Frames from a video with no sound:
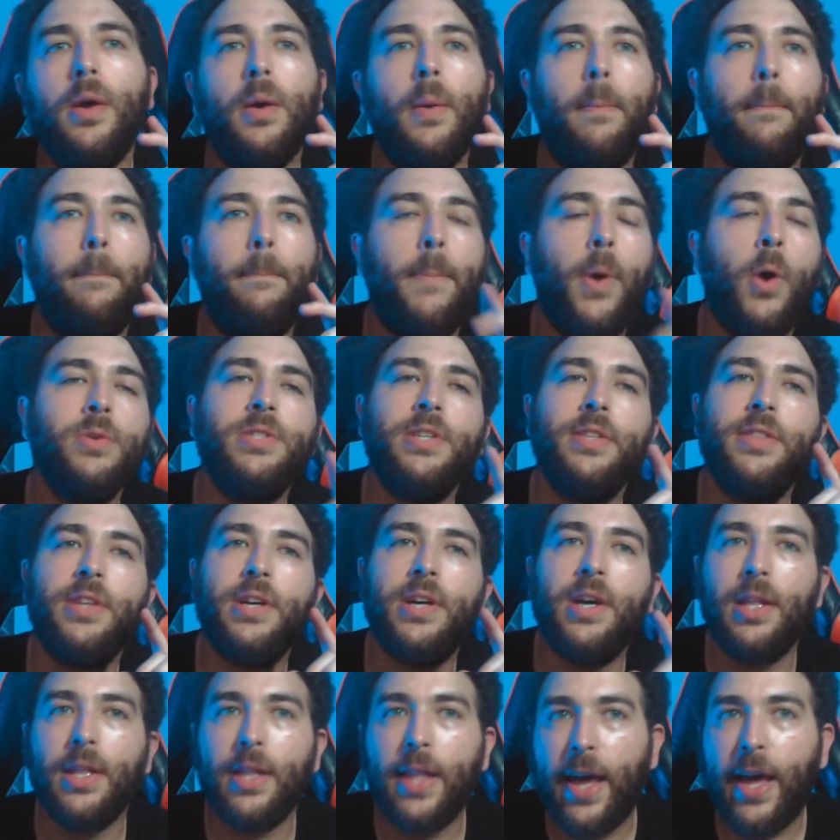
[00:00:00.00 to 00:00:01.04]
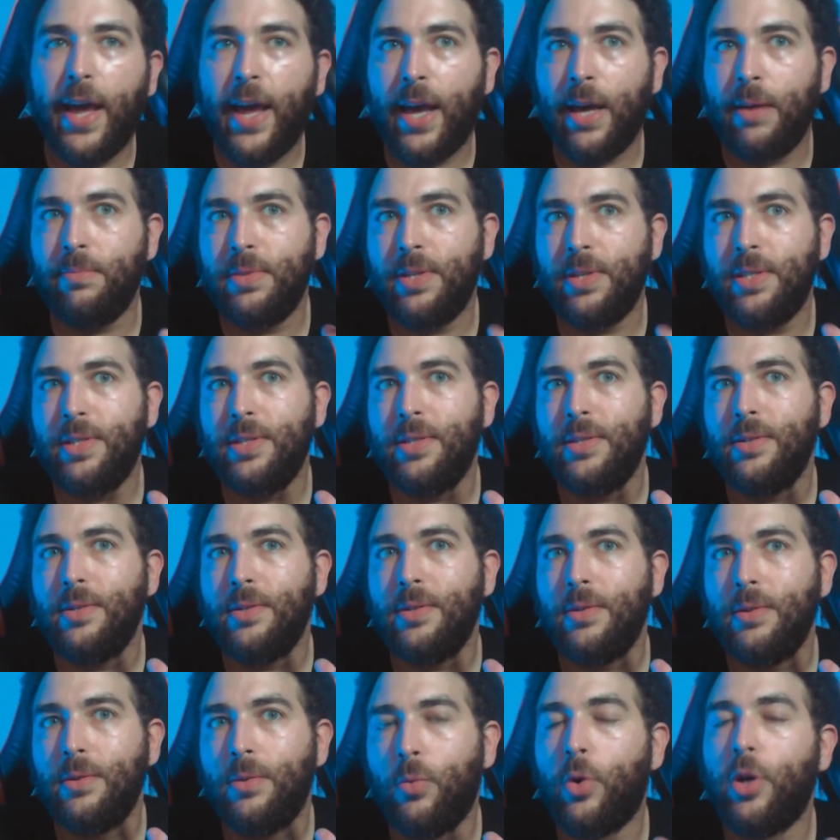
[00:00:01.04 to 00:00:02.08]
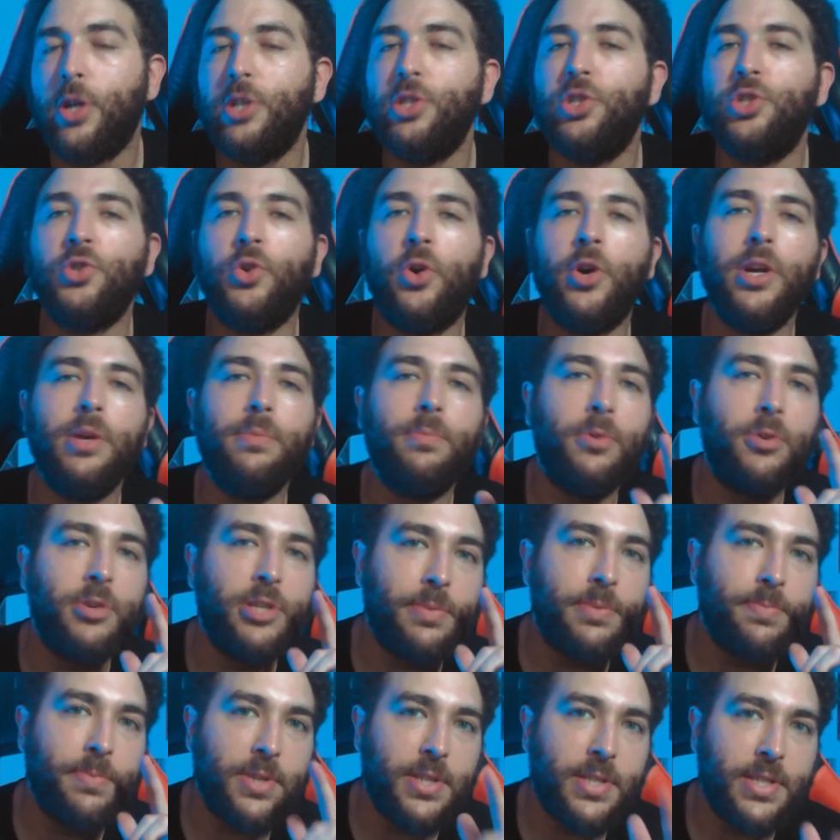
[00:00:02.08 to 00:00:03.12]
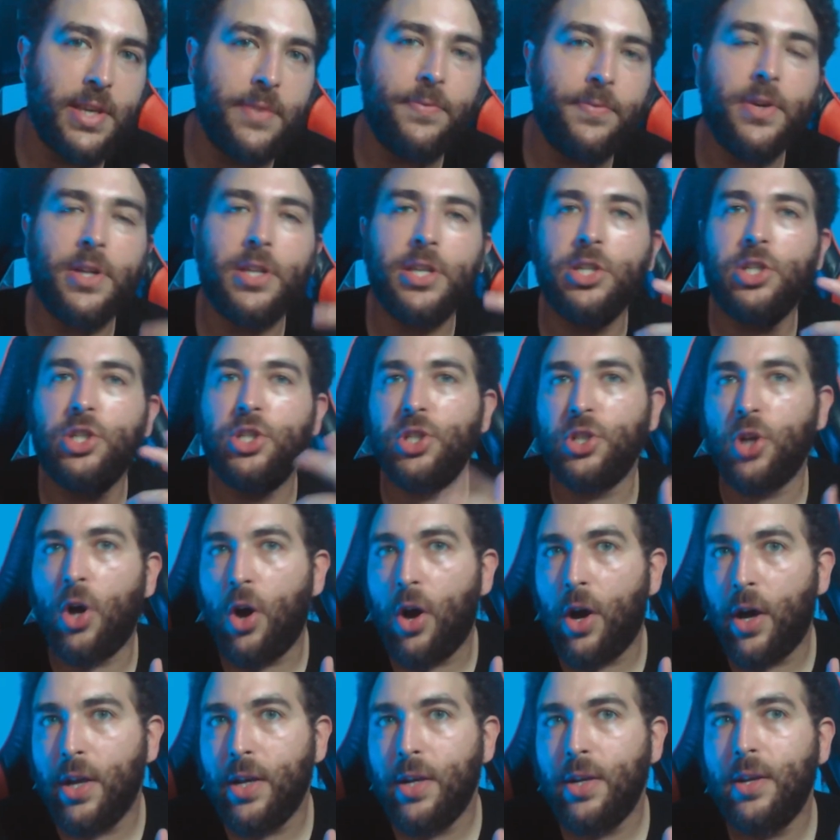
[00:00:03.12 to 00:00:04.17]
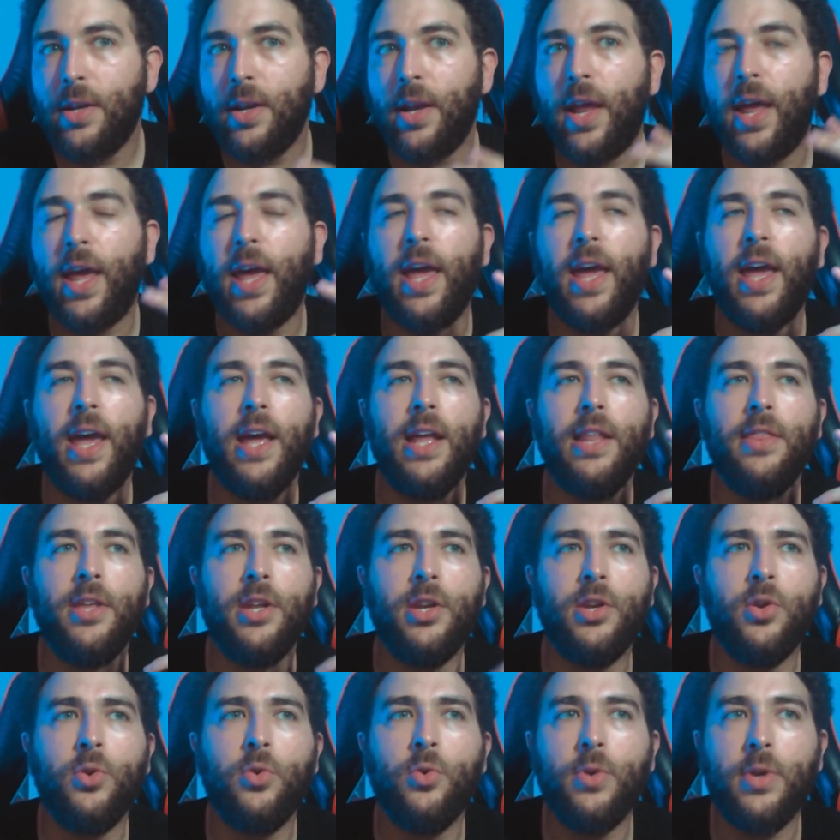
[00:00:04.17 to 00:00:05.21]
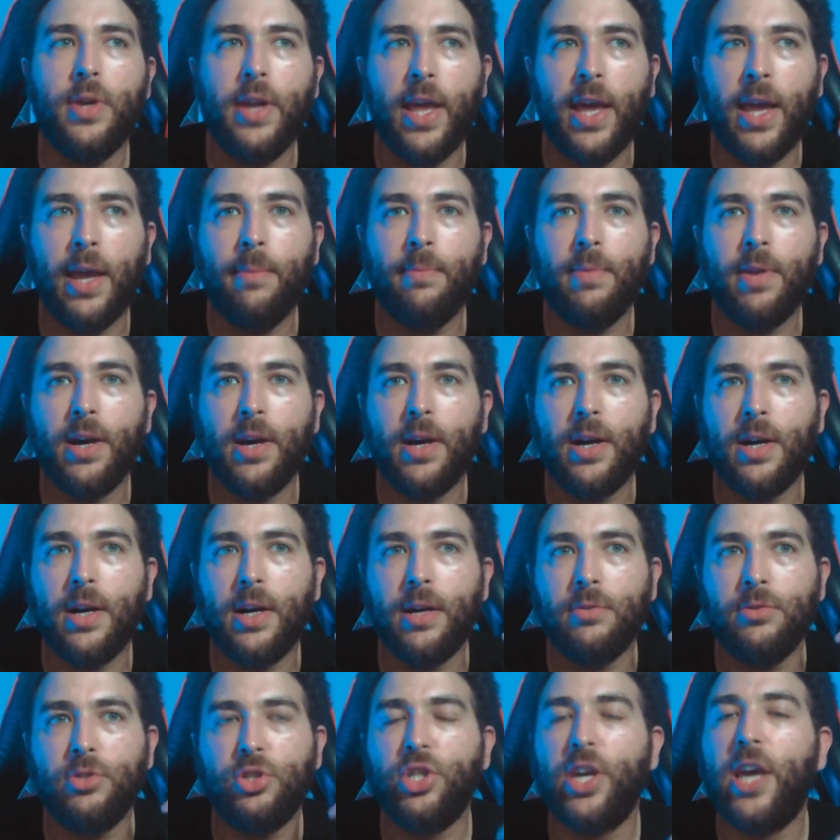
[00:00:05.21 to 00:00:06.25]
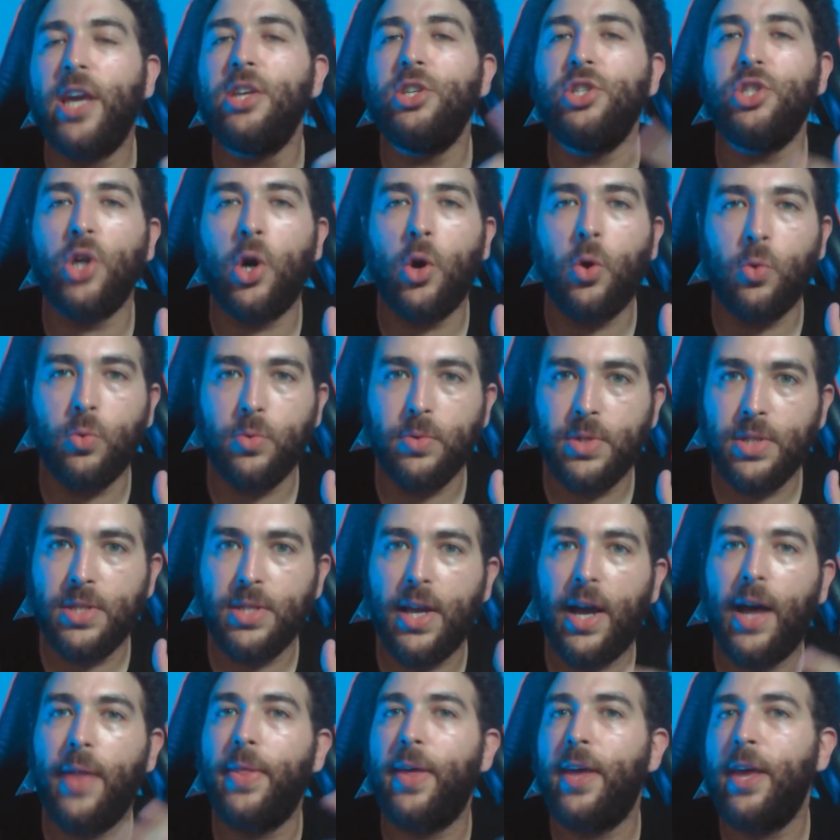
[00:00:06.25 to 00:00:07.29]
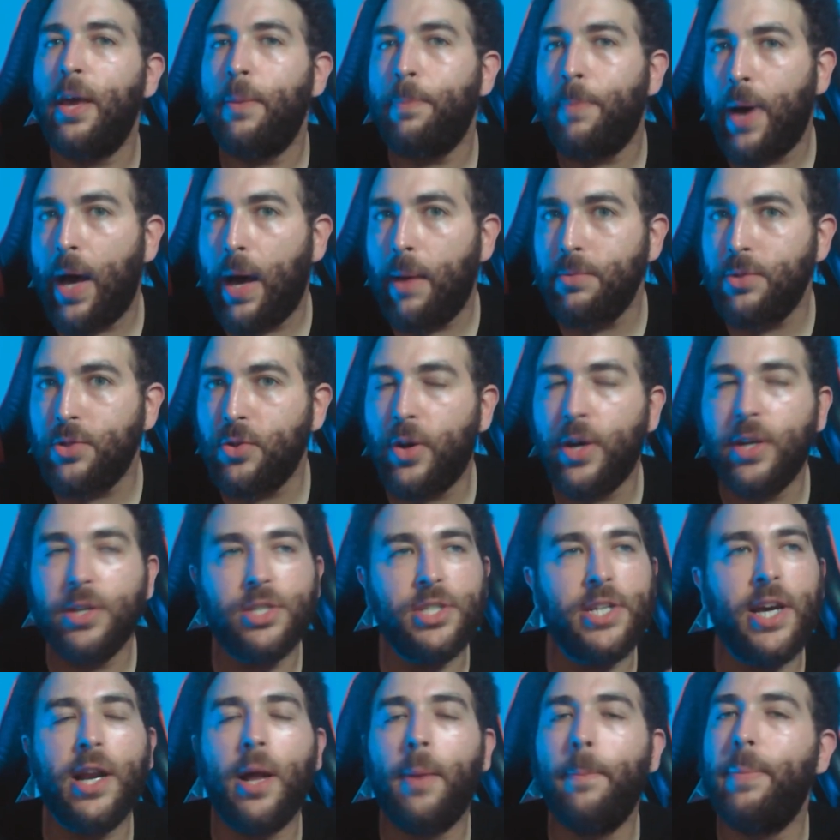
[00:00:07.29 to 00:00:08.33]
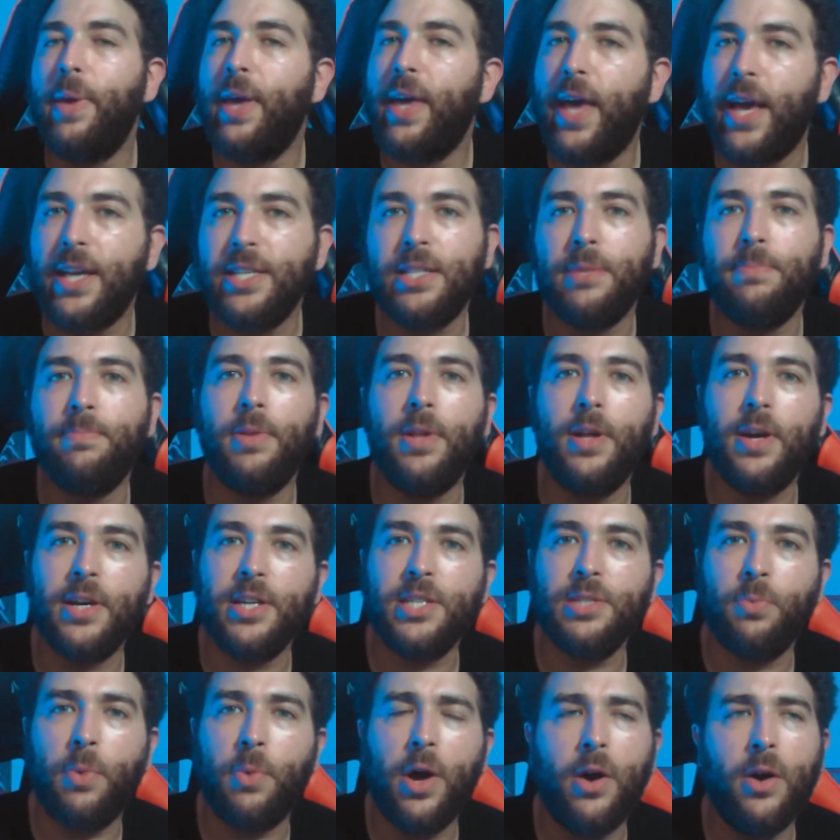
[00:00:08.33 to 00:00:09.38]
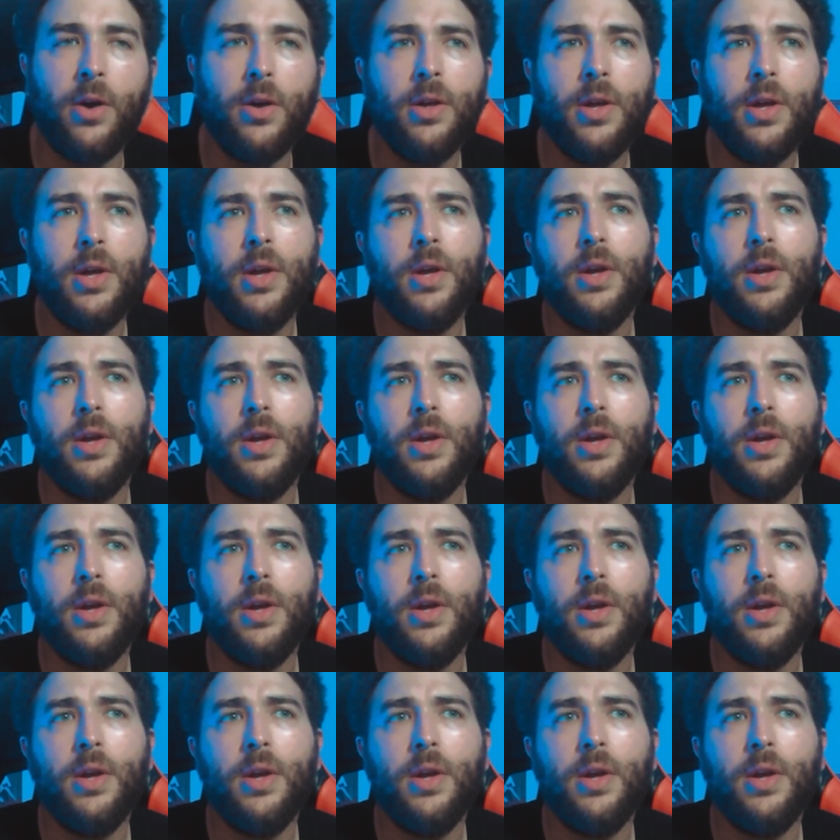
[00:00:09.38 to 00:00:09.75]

Most of the collabs were enjoyable, specifically Sean and the dude named Jay Jones on the hip hop joint. Shout out Big X the Plug as well.